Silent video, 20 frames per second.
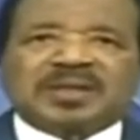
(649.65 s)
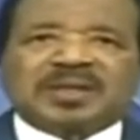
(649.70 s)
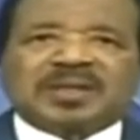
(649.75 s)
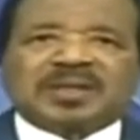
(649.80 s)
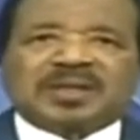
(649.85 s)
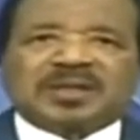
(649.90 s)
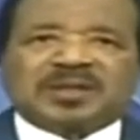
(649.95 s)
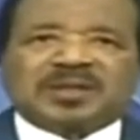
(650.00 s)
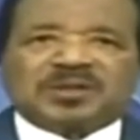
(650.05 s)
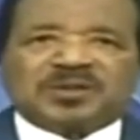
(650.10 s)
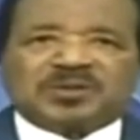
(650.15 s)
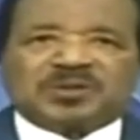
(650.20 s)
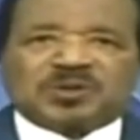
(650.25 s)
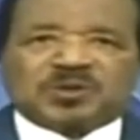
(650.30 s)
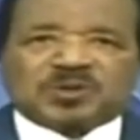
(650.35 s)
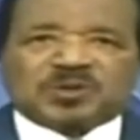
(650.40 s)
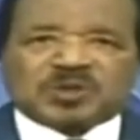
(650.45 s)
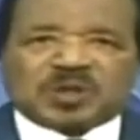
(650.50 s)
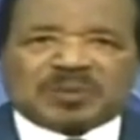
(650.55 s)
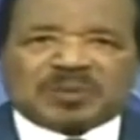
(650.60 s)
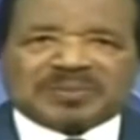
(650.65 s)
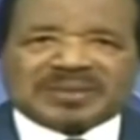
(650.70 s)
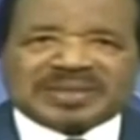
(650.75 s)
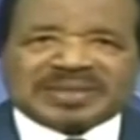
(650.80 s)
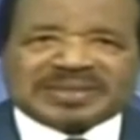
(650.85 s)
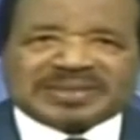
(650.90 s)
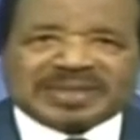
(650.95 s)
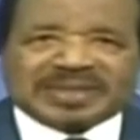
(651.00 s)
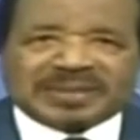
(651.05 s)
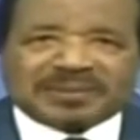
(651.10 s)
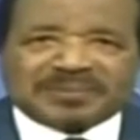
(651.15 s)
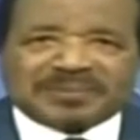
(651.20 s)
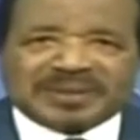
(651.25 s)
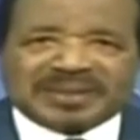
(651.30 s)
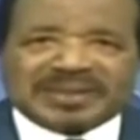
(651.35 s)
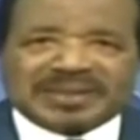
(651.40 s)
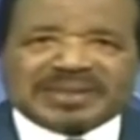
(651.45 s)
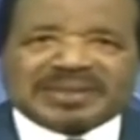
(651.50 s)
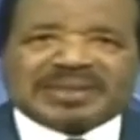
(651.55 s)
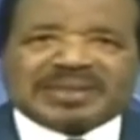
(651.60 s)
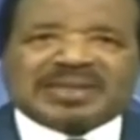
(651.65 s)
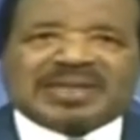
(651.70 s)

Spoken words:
into the workforce.